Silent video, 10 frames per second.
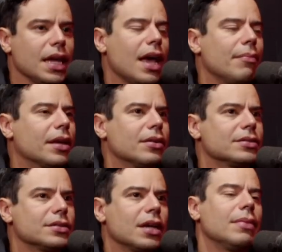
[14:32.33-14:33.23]
Yeah,
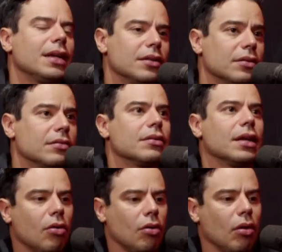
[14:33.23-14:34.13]
because, I mean,
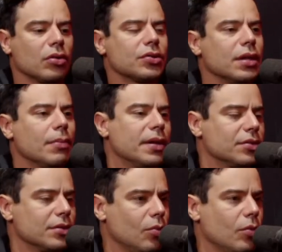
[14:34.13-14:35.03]
also
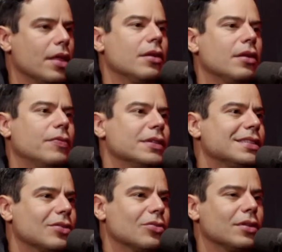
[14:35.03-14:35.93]
depends on the weather. If it's
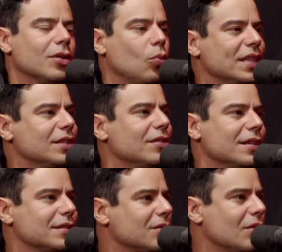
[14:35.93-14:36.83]
like during the winter
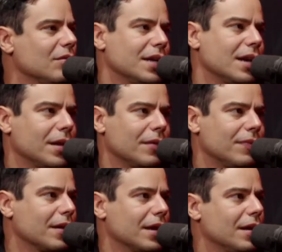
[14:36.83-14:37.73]
and it's snowing, then I'm like,
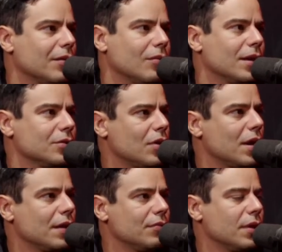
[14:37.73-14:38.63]
fuck it, I don't want to
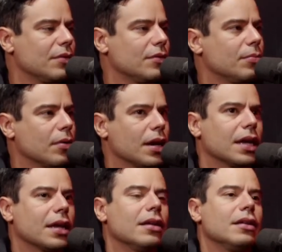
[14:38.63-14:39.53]
drive, whatever.
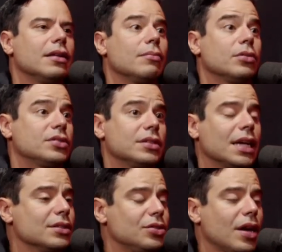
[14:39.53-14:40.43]
But
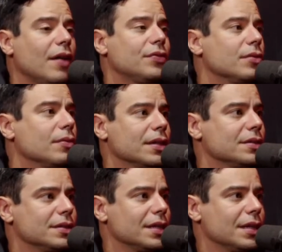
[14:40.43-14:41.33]
sometimes you have to
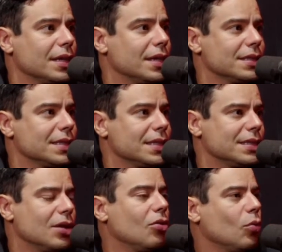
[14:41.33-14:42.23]
because it's like it's
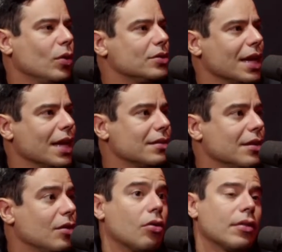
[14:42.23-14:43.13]
the only way to get
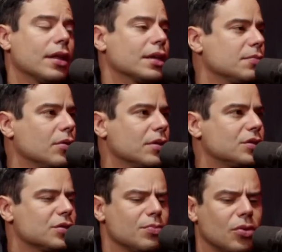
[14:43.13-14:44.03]
there, or it's
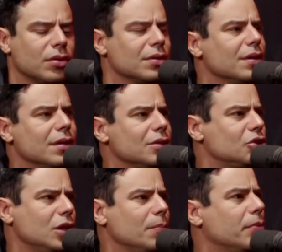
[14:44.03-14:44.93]
just more
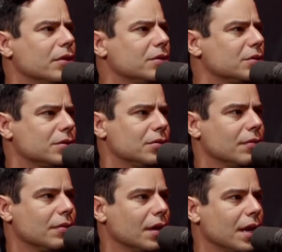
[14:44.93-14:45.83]
cheaper just to
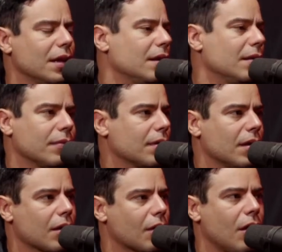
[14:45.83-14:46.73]
even get a
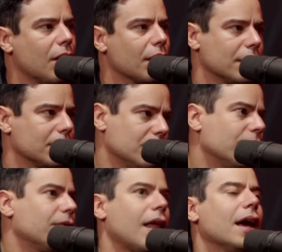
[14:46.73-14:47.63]
car than to
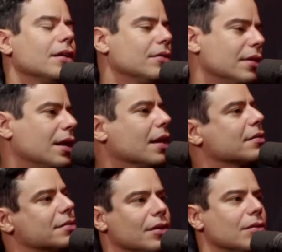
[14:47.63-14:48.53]
fly to the
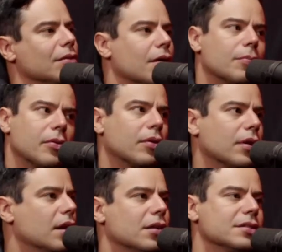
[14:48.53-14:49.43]
next little airport,
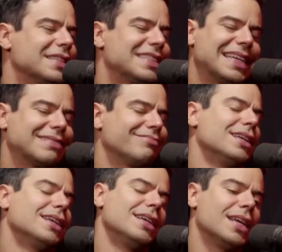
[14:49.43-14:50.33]
So it's like,
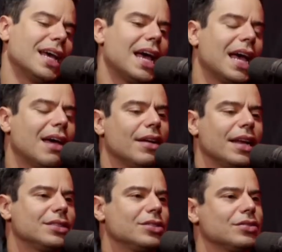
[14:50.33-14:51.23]
I
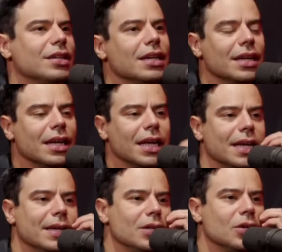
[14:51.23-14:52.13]
mean, it's just
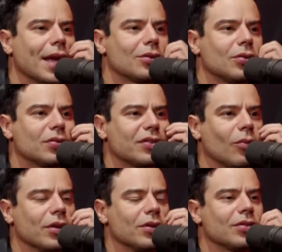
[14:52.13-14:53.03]
you get to
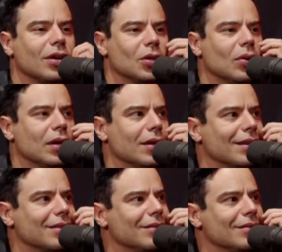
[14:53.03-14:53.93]
start when you start doing it. You
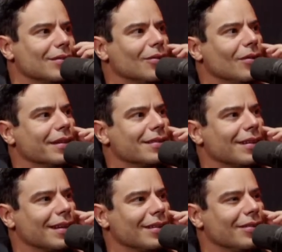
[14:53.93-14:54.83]
get to just do all this
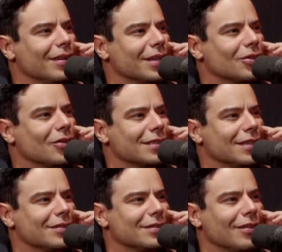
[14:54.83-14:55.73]
like little like tricks
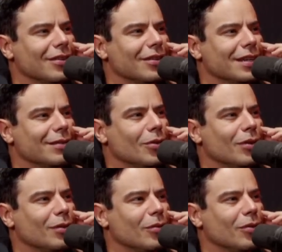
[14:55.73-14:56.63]
that you start learning
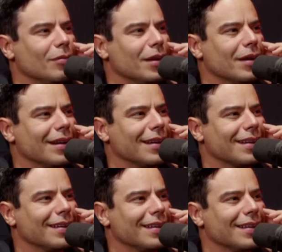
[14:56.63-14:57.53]
more and more about like
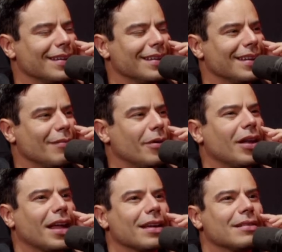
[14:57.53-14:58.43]
I
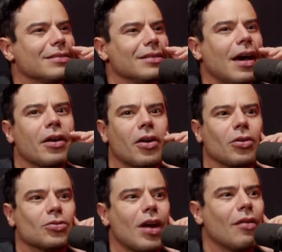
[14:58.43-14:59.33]
don't
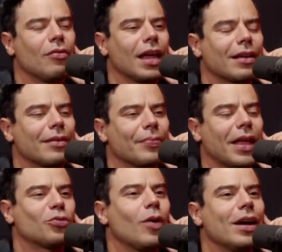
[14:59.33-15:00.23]
know, travel. Like
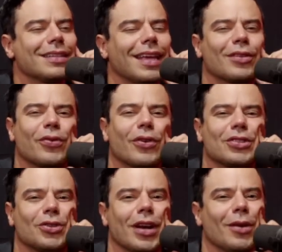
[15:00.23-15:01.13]
that's why it gets
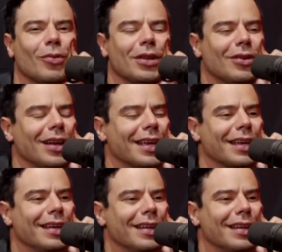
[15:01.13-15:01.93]
frustrating when you're like